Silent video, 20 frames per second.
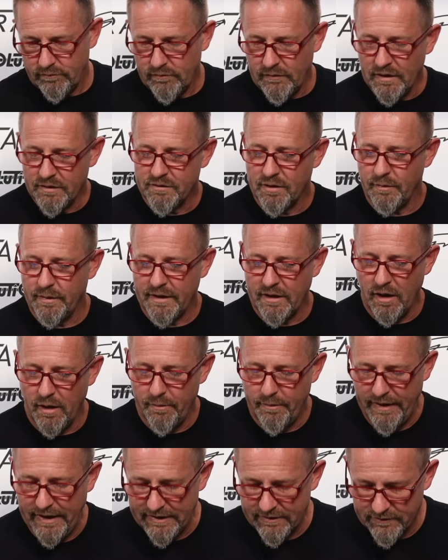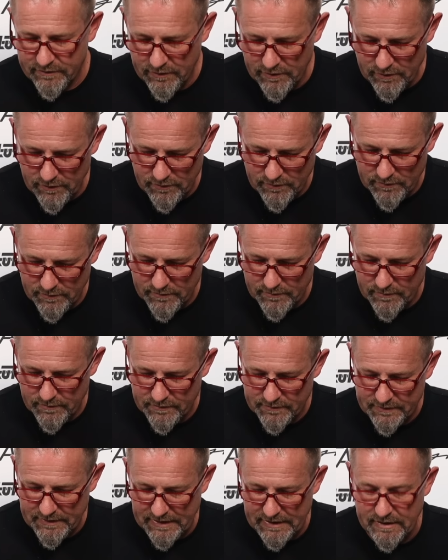So we go back to
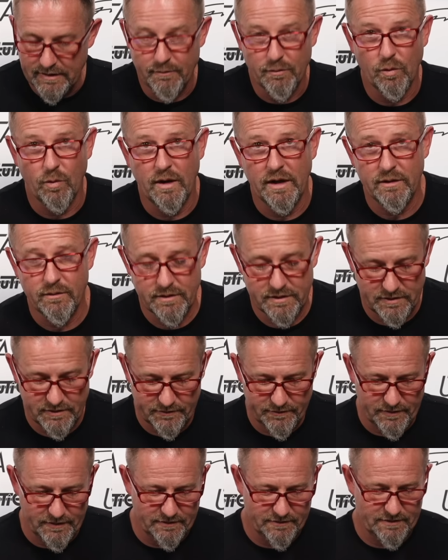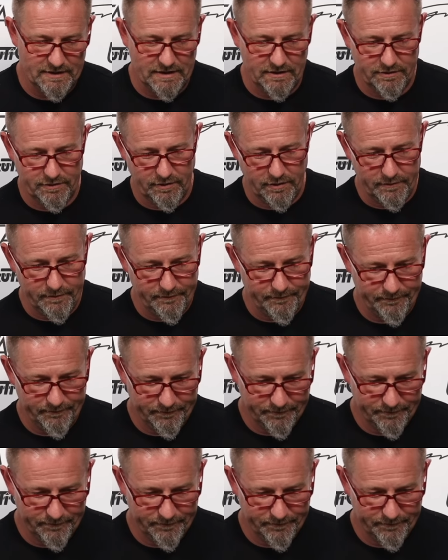setting number 1, which is for the Zenithal.